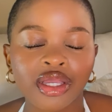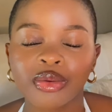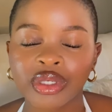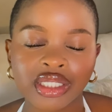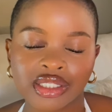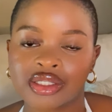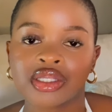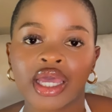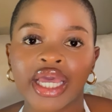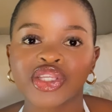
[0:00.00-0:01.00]
please,
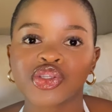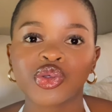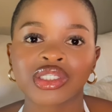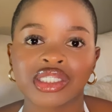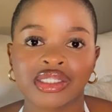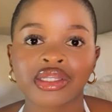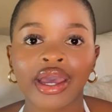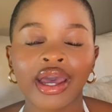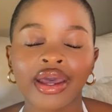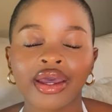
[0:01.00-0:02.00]
as your
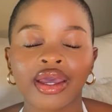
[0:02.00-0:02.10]
sister,